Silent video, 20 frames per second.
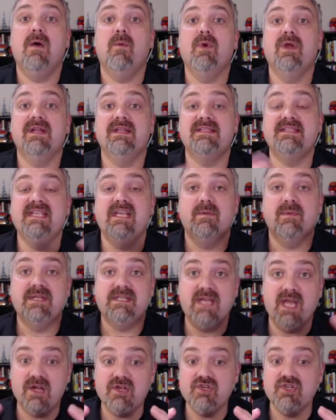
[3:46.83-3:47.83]
we're going to see a
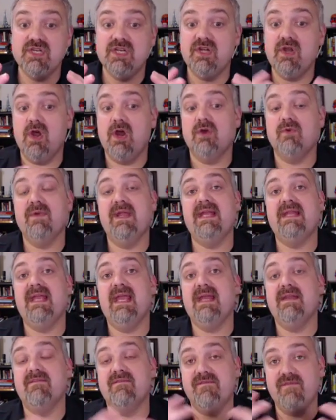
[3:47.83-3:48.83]
reduction in heart rate
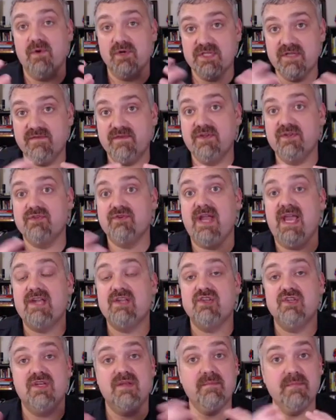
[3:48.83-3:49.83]
and force of
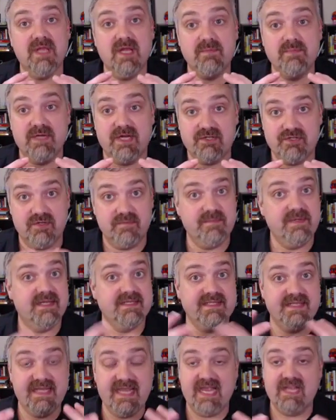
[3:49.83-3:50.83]
contraction and blood pressure.
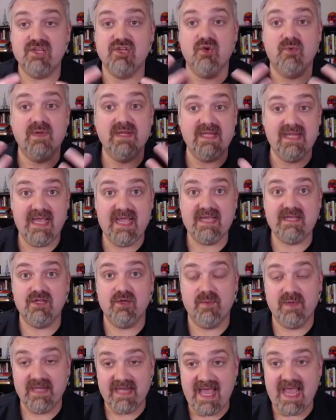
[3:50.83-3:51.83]
Because again, you're
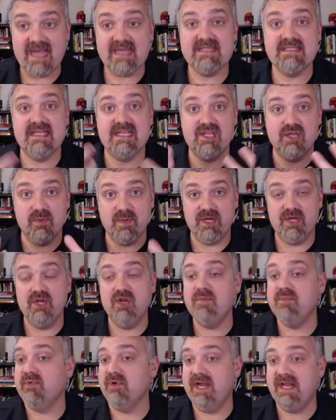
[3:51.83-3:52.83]
relaxing, you're
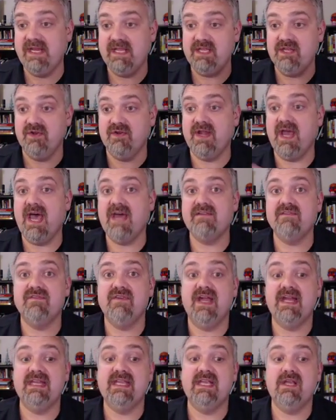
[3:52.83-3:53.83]
recuperating, you're not
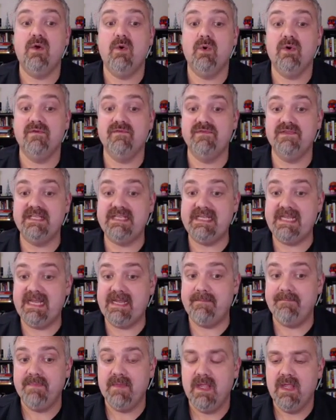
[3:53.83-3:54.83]
fighting or
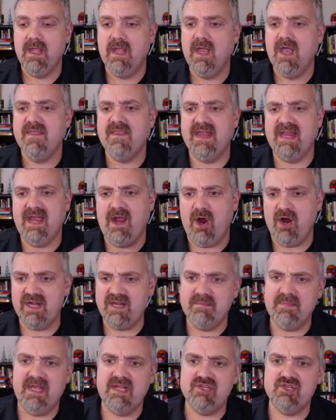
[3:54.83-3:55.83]
fleeing. Then I
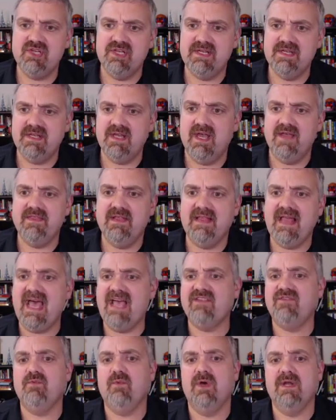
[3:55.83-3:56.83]
already mentioned the
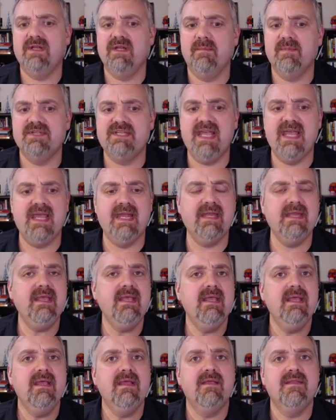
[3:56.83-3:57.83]
last one, number
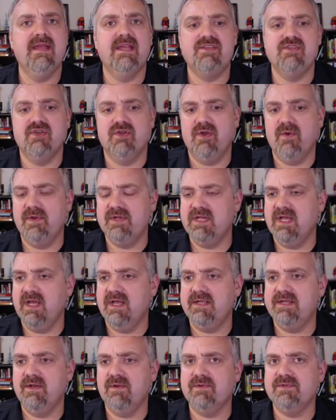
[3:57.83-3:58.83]
10, that you're going
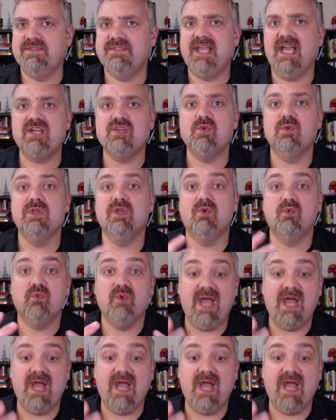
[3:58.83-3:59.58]
sexual